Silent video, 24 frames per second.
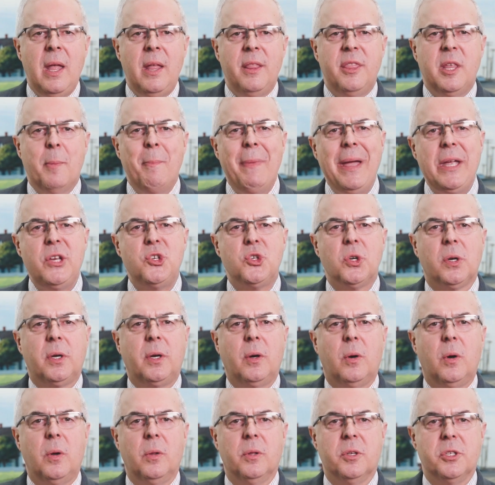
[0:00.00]
The major
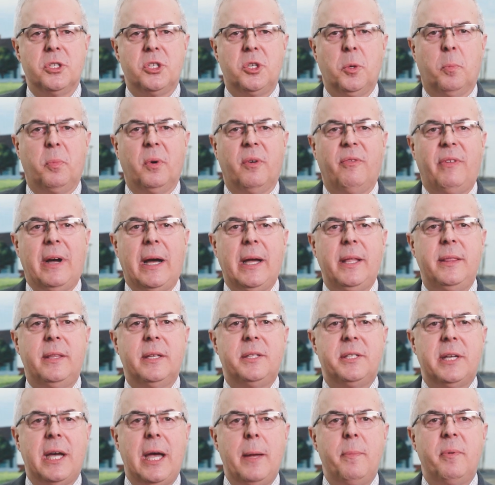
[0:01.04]
goal is to provide the
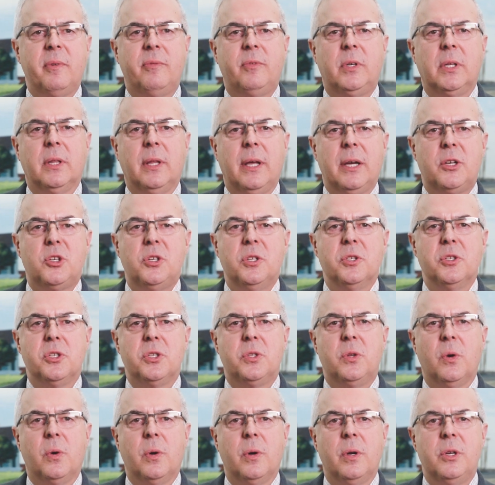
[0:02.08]
type of collection
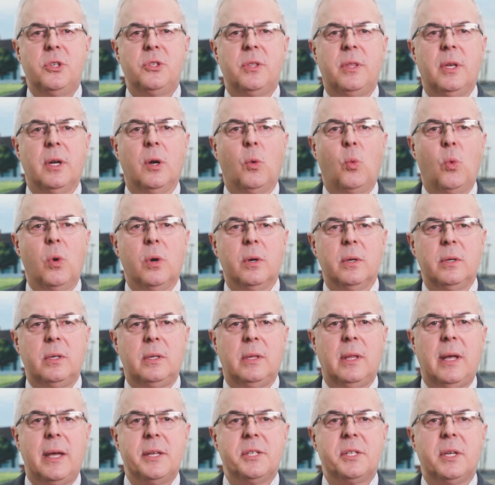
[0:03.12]
storage that a
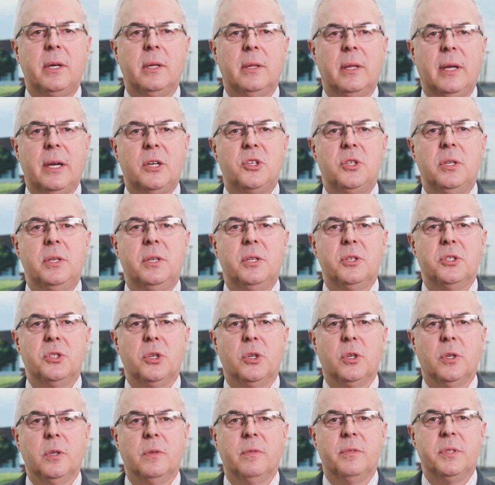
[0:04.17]
world-class collection
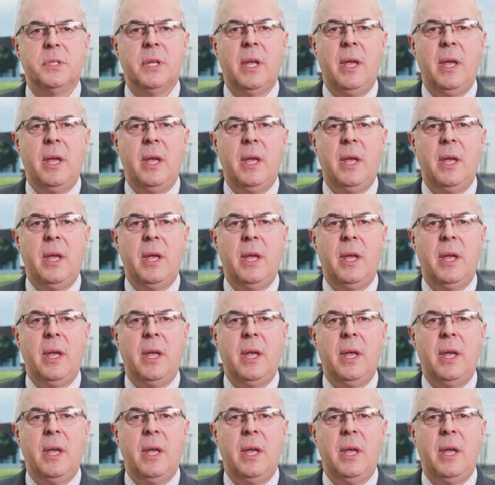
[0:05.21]
deserves,